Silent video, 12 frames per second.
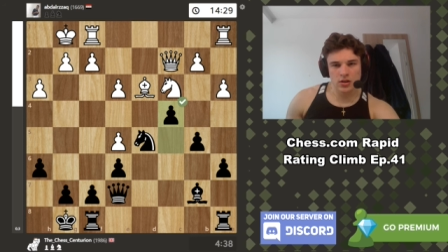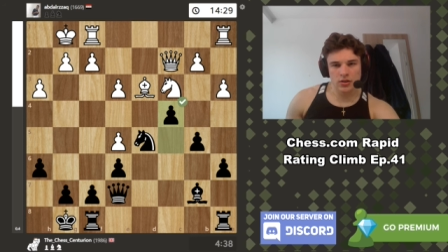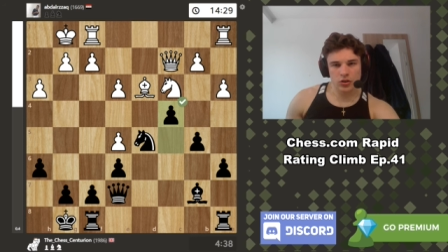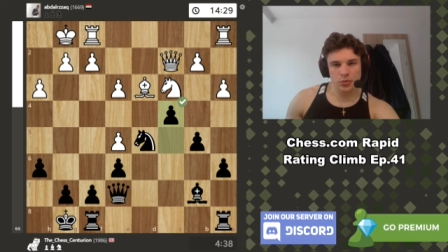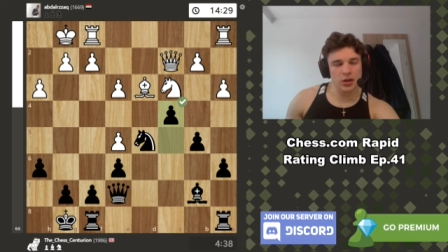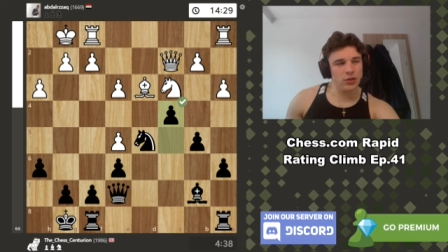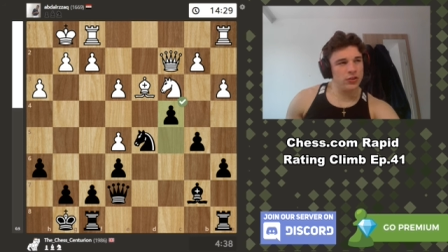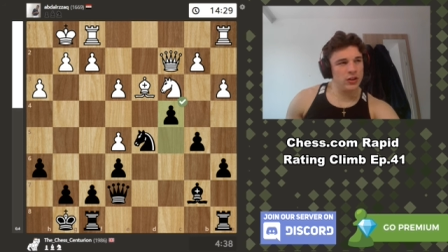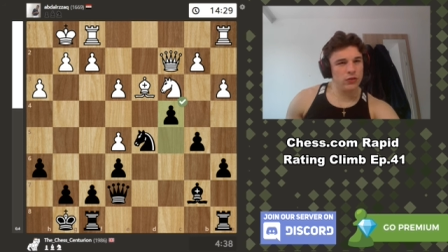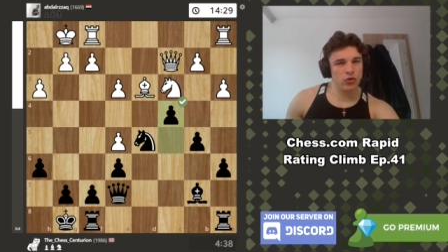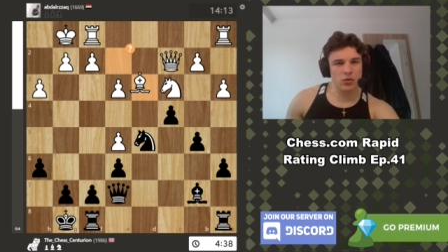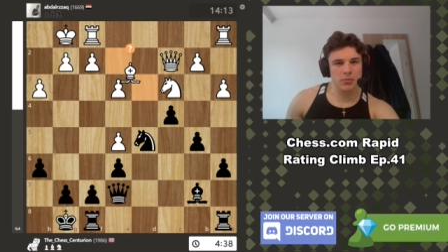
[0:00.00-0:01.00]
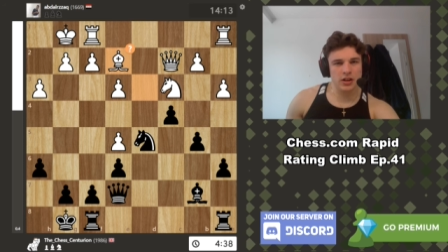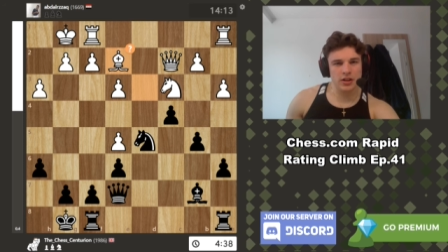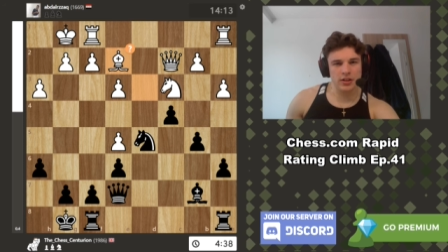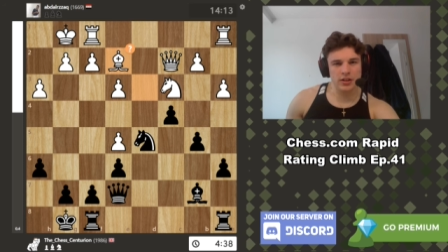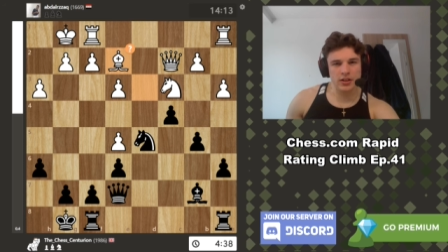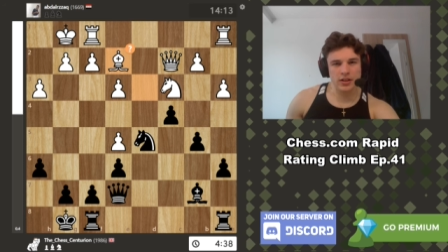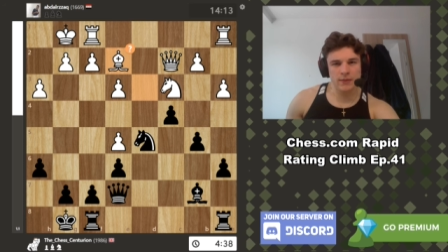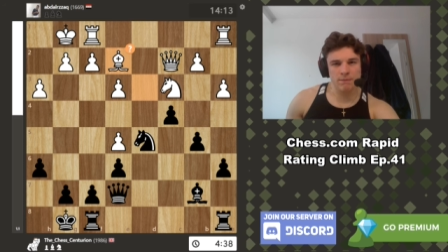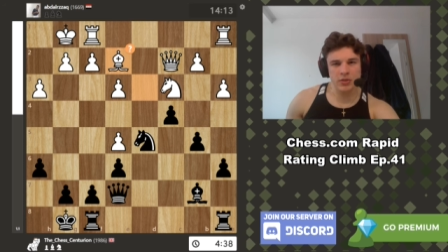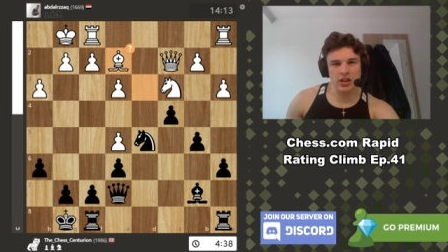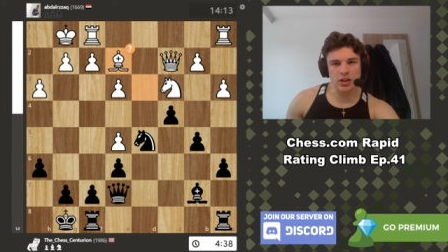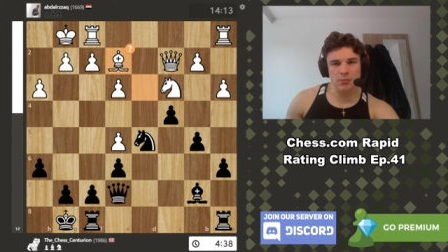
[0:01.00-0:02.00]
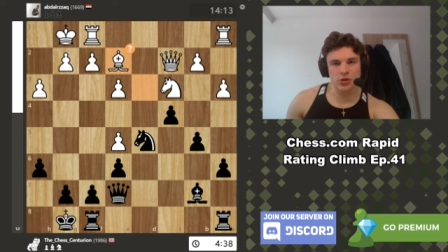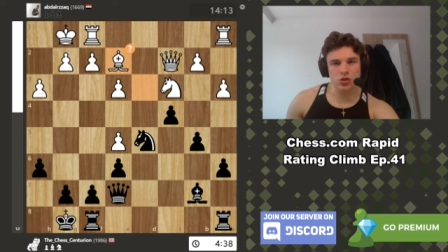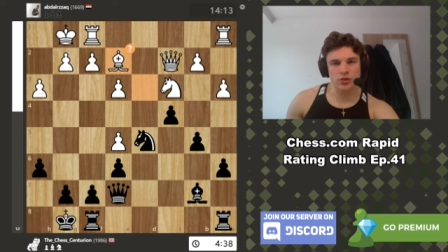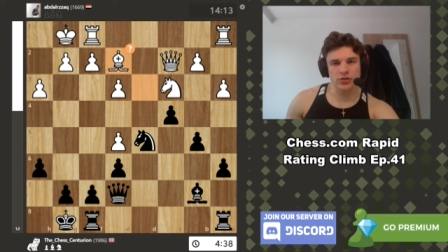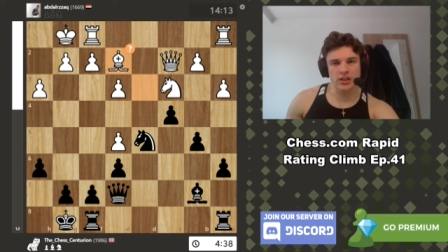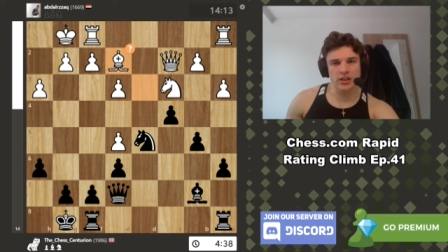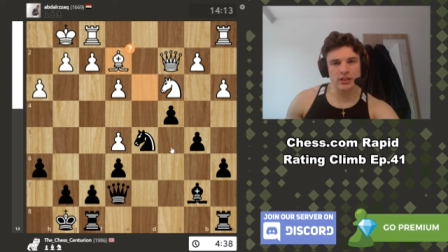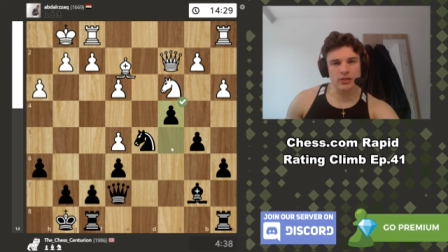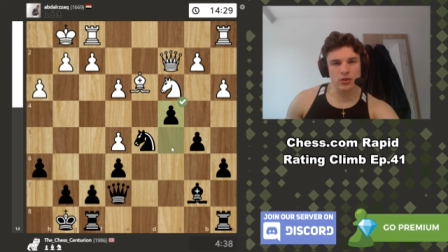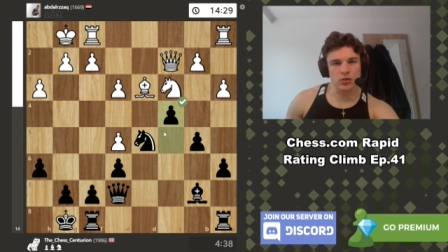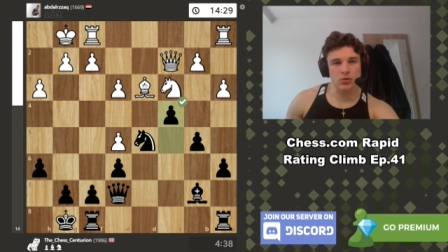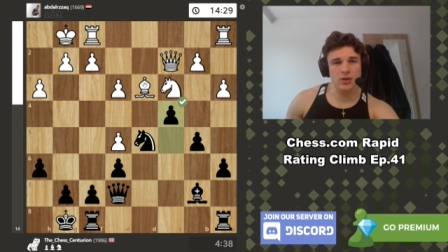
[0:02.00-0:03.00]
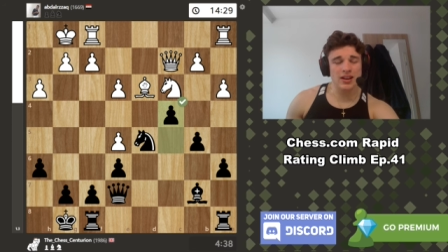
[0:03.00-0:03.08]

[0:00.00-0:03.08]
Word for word: So we go c four immediately, and the bishop goes to e two.